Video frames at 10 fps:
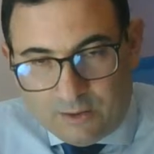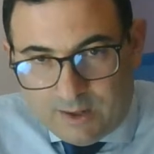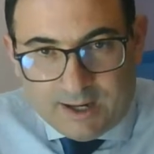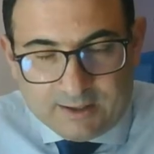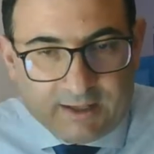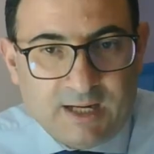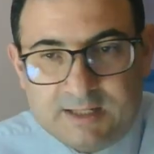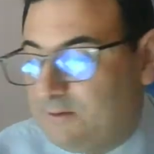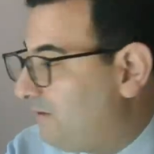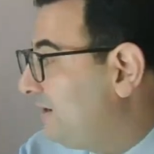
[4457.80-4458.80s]
are
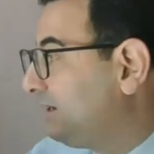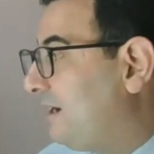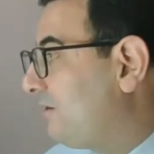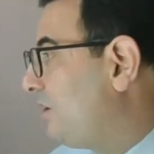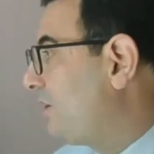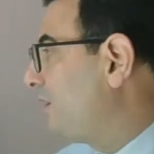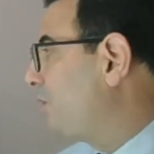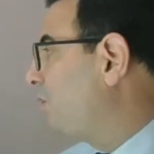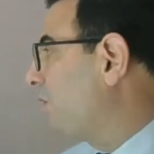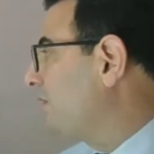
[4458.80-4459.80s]
classified, are rank
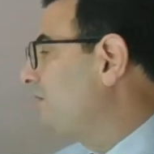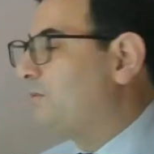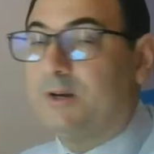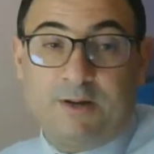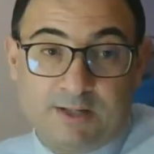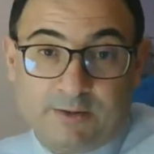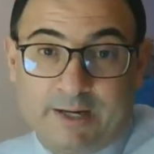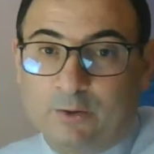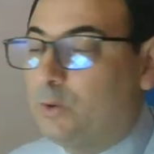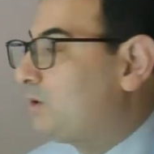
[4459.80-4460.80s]
ordered, where there is
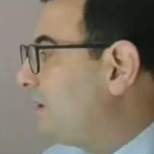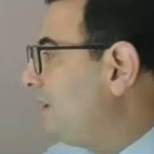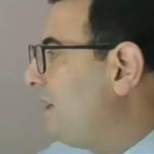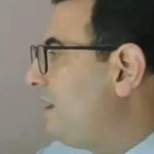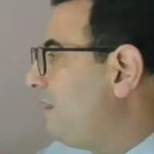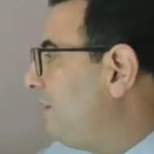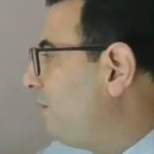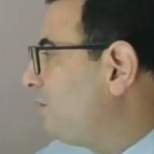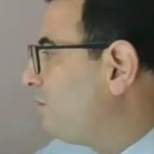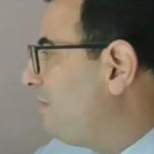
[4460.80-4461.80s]
rank ordering, then
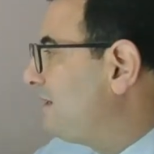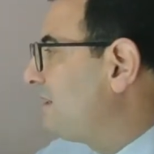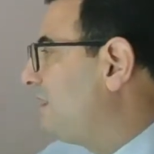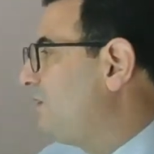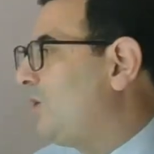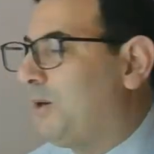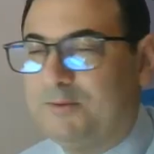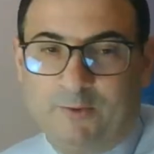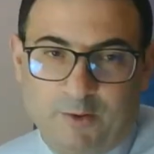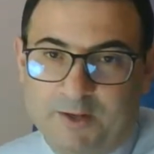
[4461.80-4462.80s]
automatically you opt
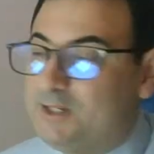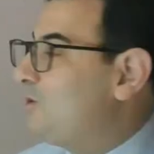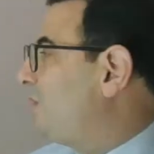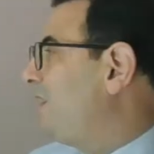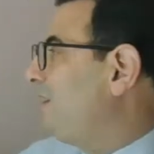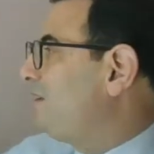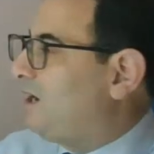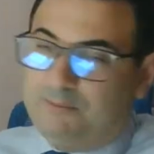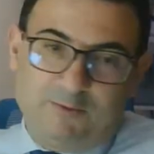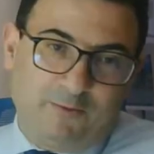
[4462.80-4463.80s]
for this. You cannot
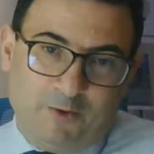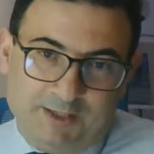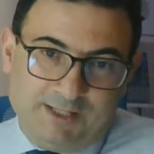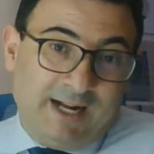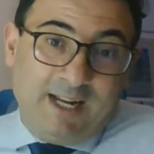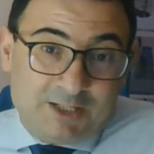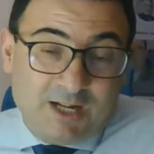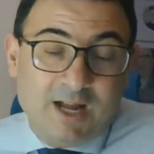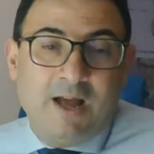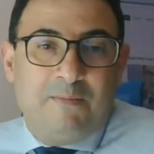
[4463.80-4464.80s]
opt for this.
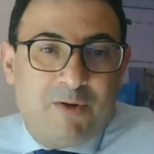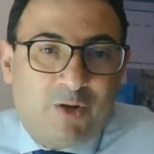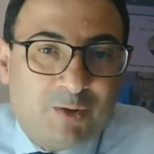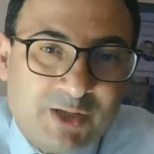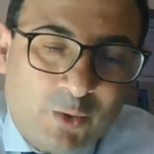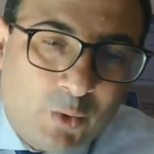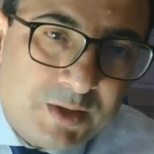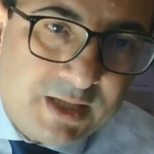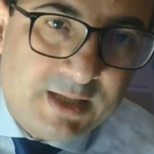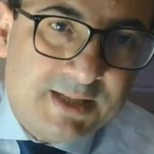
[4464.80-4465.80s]
Because in
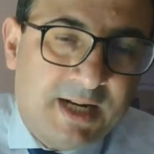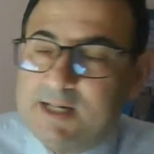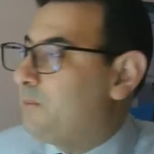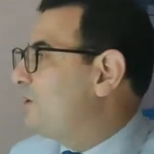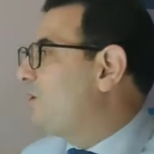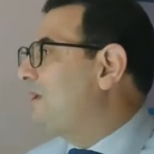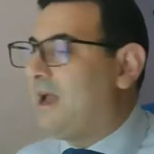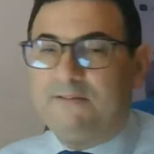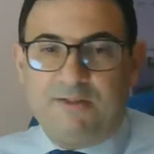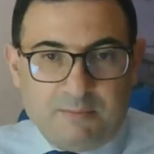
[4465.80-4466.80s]
ordinal data, we don't
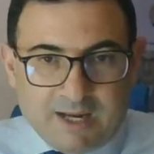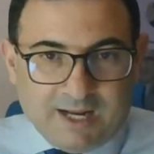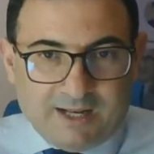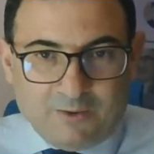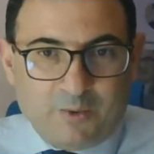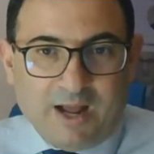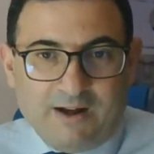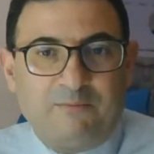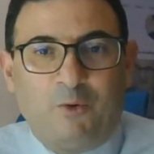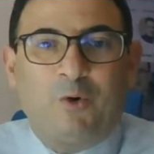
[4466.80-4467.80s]
have the mean. We
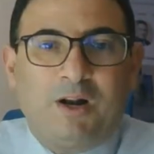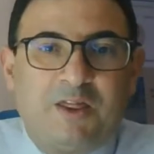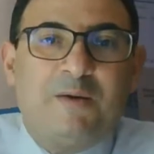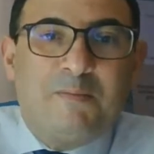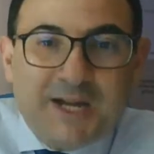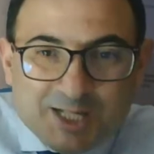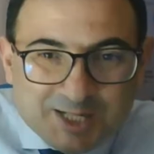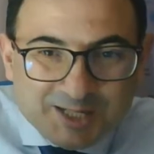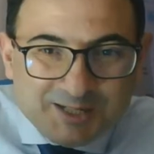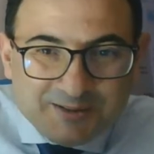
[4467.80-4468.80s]
have more the
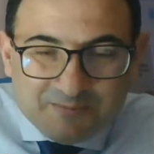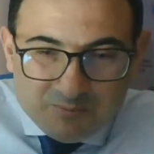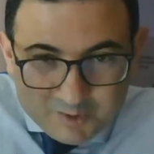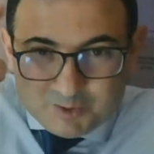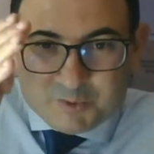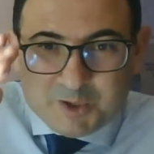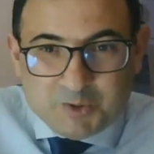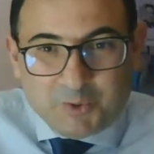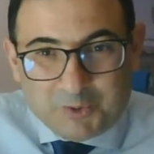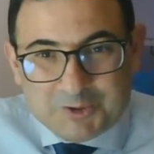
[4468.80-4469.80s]
median. Because when
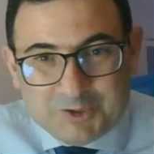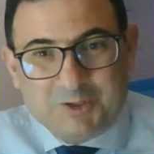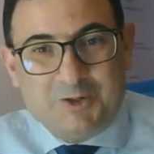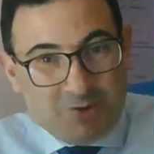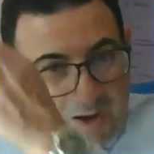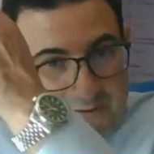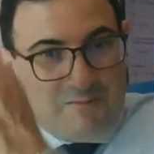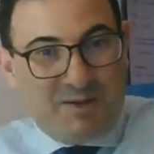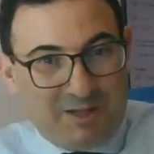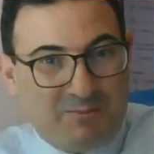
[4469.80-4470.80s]
you order, you have a
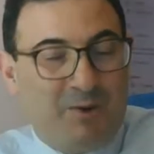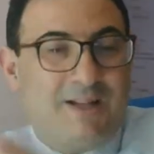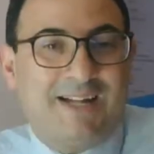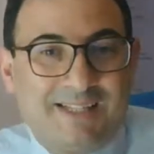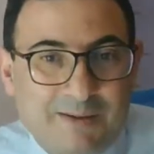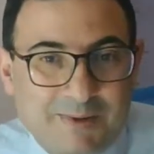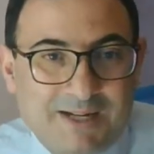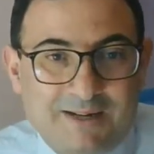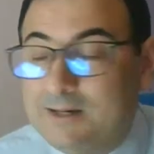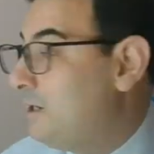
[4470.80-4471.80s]
middle point. That's the
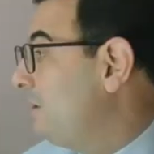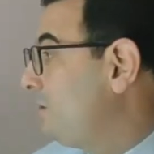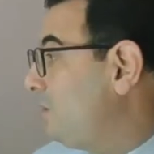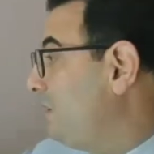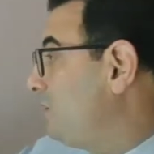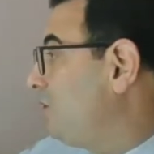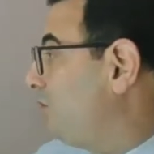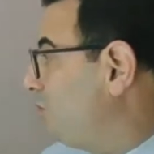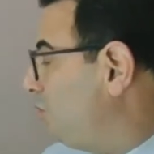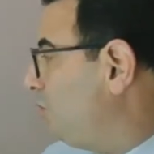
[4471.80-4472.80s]
median. So it's
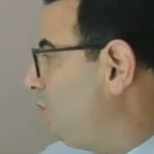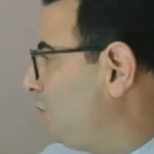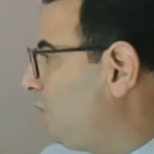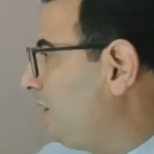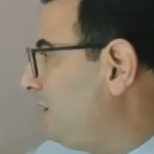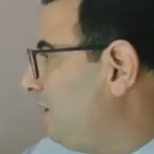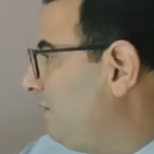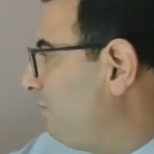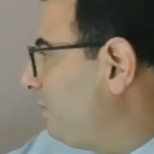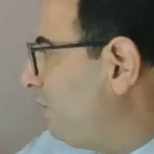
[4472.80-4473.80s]
good to work
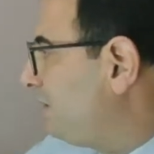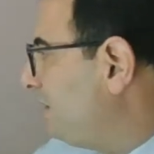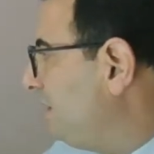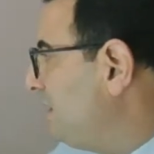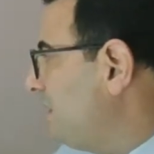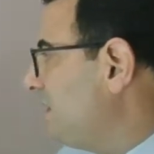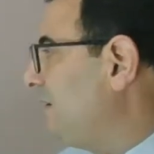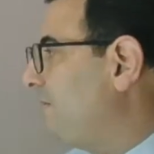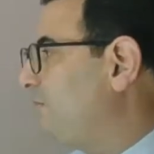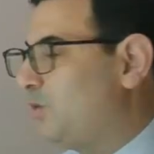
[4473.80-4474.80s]
with ordinal data,
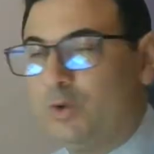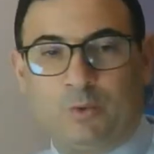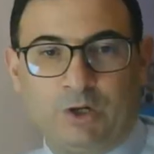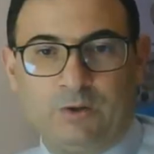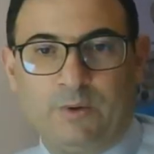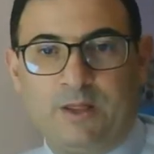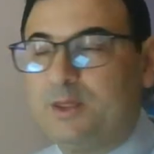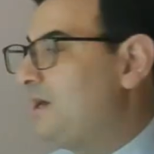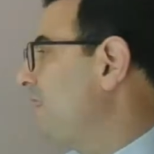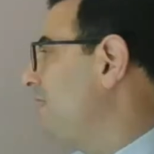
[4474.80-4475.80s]
to work
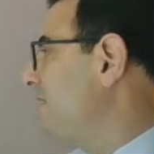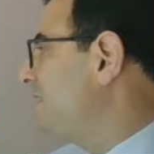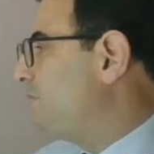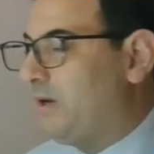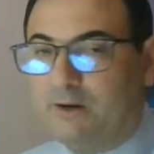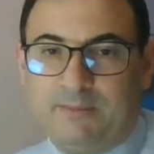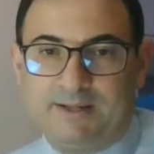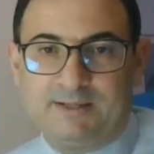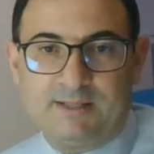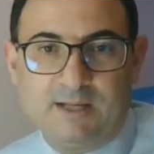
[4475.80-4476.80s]
with
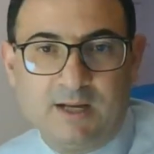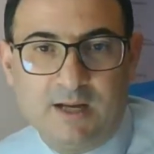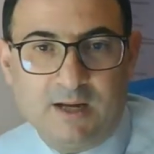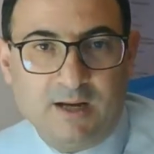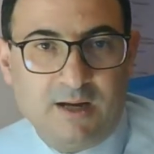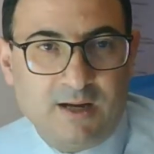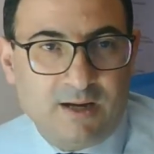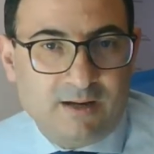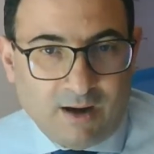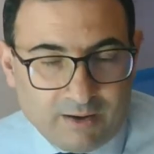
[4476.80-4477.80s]
Spearman's
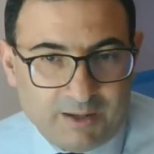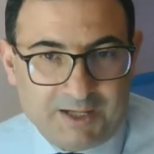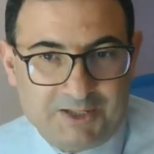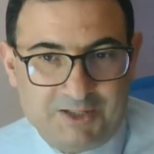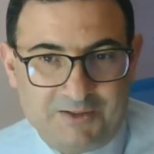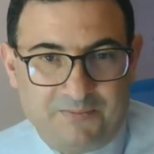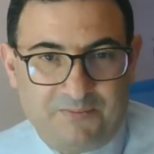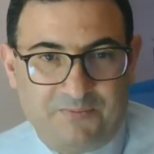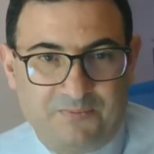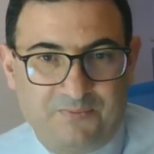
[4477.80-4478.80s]
correlation.
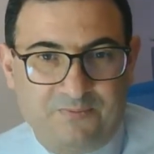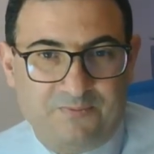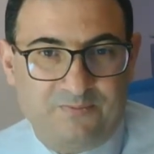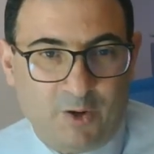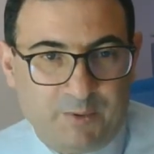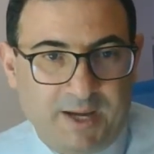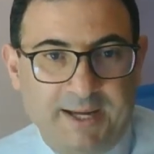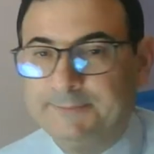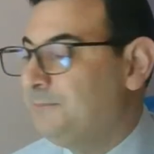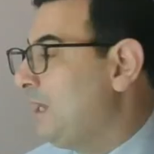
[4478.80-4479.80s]

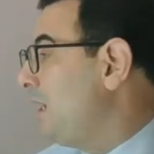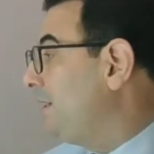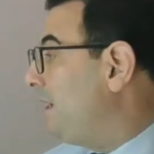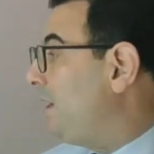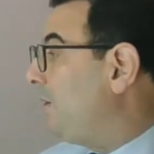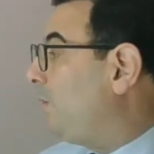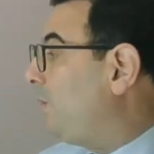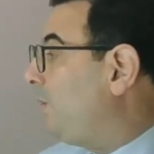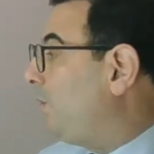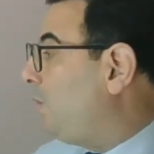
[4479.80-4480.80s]
Okay.
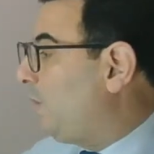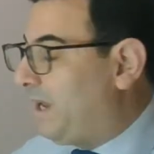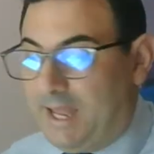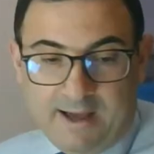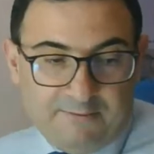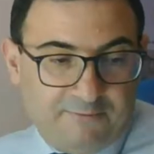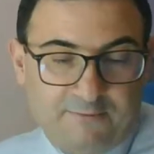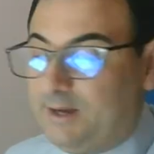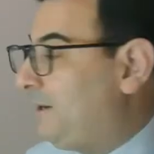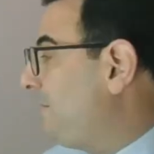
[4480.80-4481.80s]
Now we
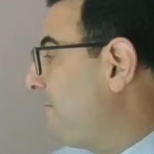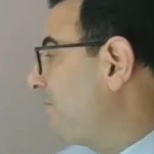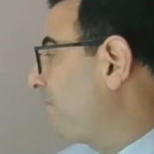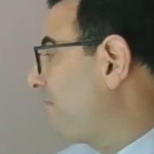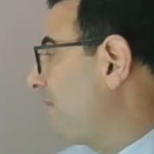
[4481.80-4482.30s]
have the